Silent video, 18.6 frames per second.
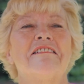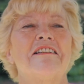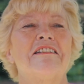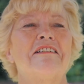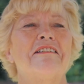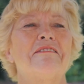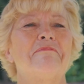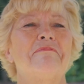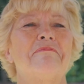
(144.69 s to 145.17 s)

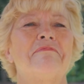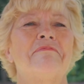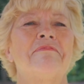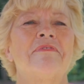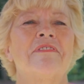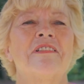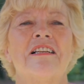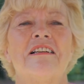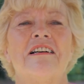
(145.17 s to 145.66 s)

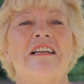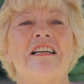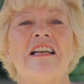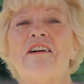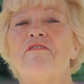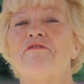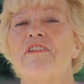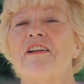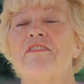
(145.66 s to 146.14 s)
I
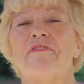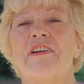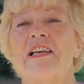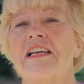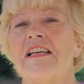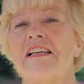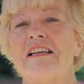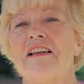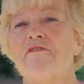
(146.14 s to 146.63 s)
love
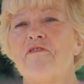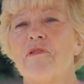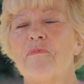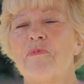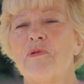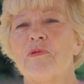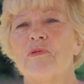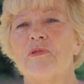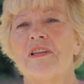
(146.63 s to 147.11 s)
living in
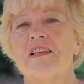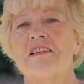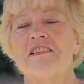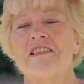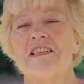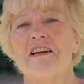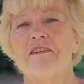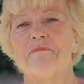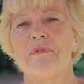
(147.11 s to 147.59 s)
Liverpool. There's
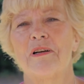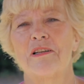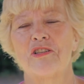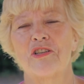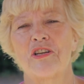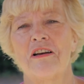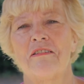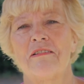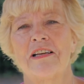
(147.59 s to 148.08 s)
so
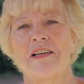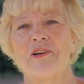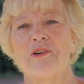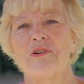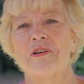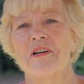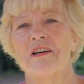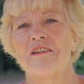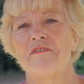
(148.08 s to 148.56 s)
much going
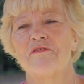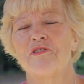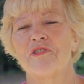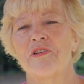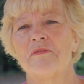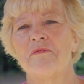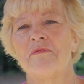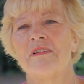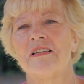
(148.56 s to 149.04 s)
on
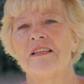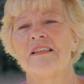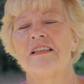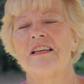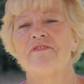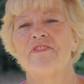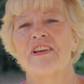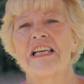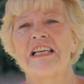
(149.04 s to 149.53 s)
after
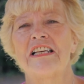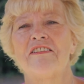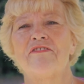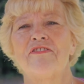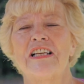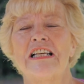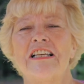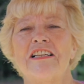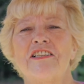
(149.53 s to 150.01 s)
living in a
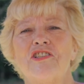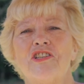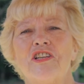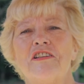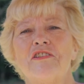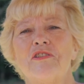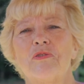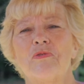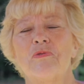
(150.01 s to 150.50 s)
village
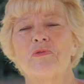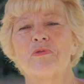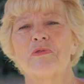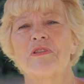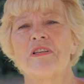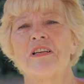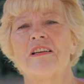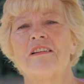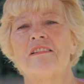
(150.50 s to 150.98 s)
in
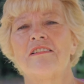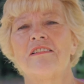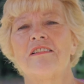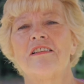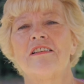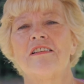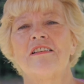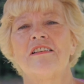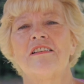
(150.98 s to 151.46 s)
Dorset,
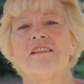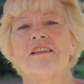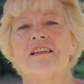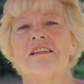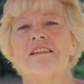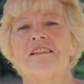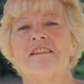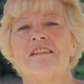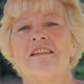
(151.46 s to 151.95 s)

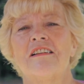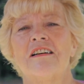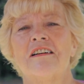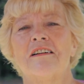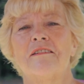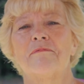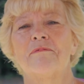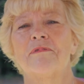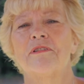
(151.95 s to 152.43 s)
and
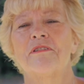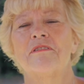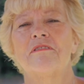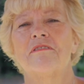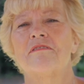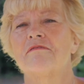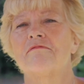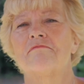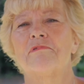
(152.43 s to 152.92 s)
I
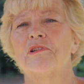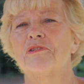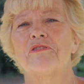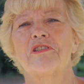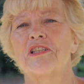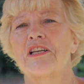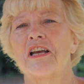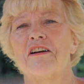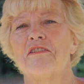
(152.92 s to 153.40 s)
wouldn't
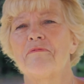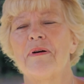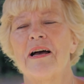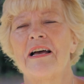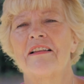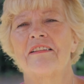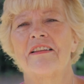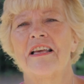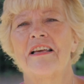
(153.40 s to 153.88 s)
want to go
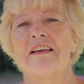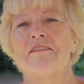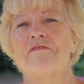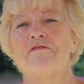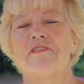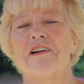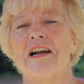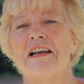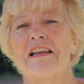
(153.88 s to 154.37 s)
back there
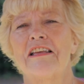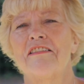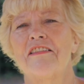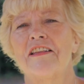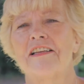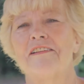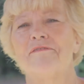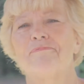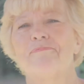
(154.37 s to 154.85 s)
for anything.